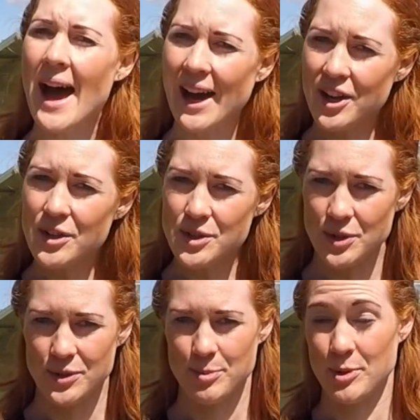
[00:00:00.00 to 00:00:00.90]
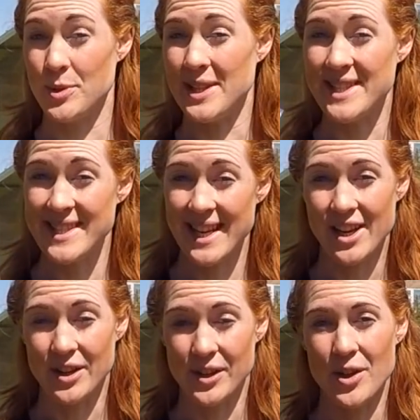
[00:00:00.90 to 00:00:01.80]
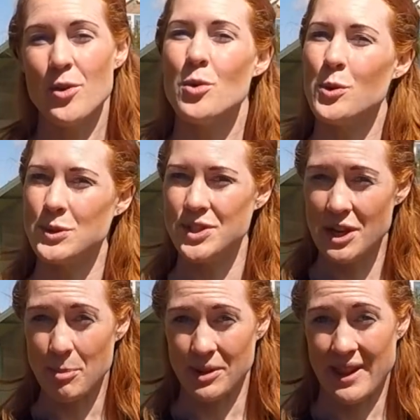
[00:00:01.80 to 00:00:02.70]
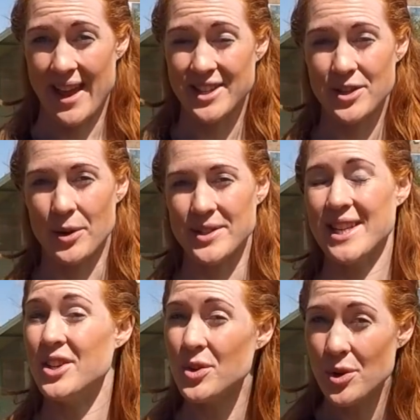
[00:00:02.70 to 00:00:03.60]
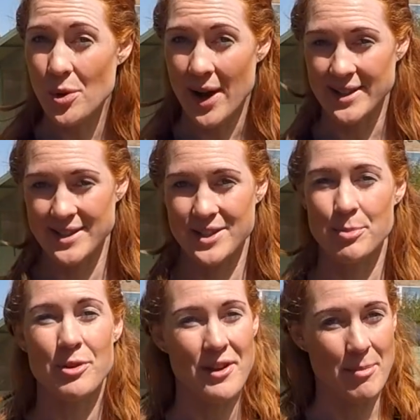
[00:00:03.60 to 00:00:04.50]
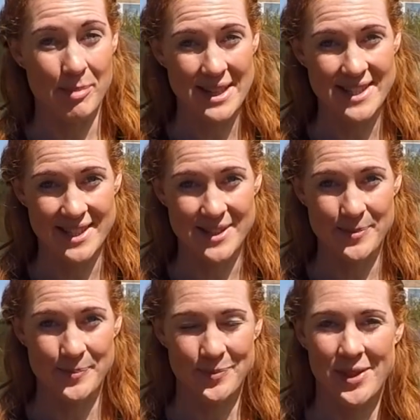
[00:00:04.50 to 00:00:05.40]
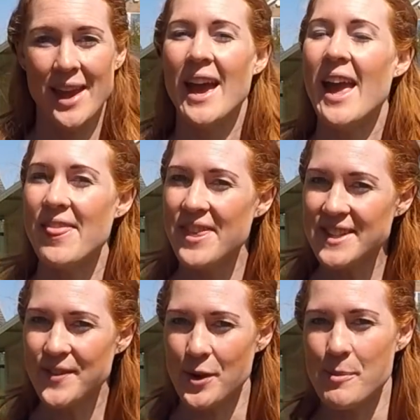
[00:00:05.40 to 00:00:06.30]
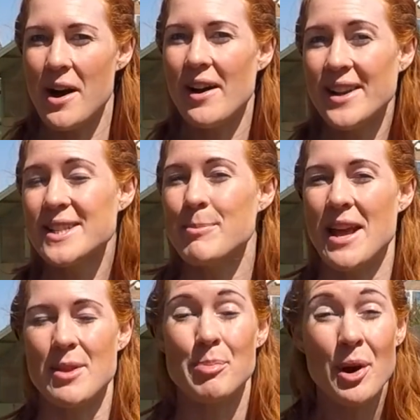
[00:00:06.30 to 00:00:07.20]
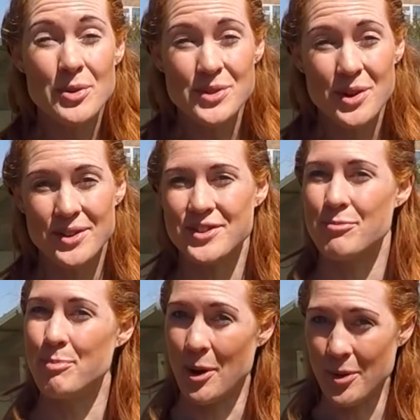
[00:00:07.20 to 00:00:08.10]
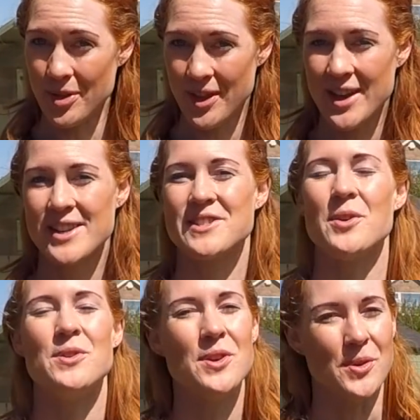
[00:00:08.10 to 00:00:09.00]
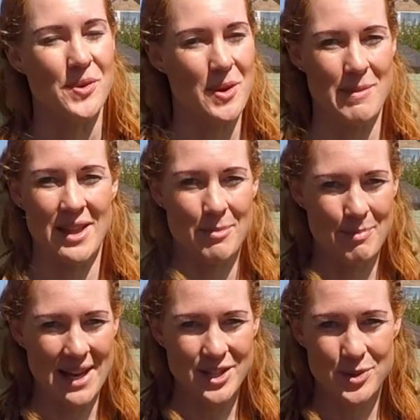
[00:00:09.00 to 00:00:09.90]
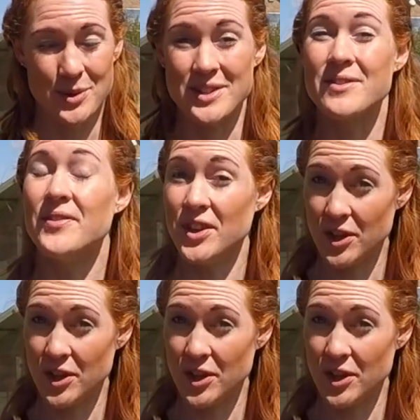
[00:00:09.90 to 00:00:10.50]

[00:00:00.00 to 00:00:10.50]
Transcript: how do you choose between single or double layer socks in your quest to prevent blisters? In this film, I'll explain the pros and cons of both so you can make the best choice for